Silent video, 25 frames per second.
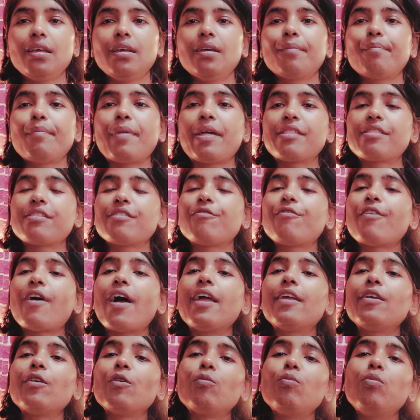pacify
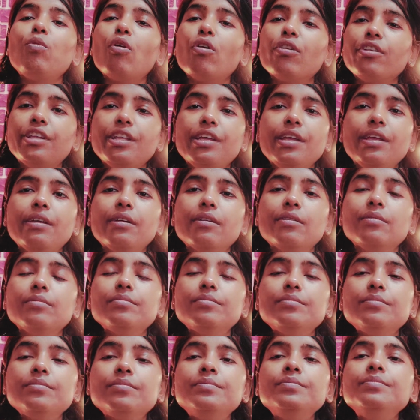your bloating
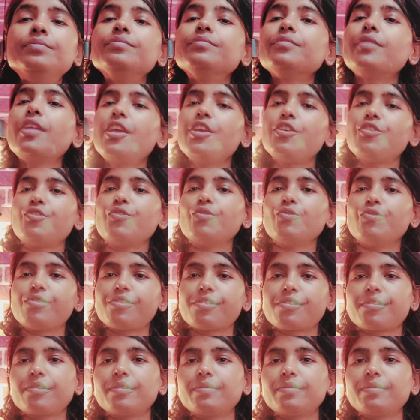issues.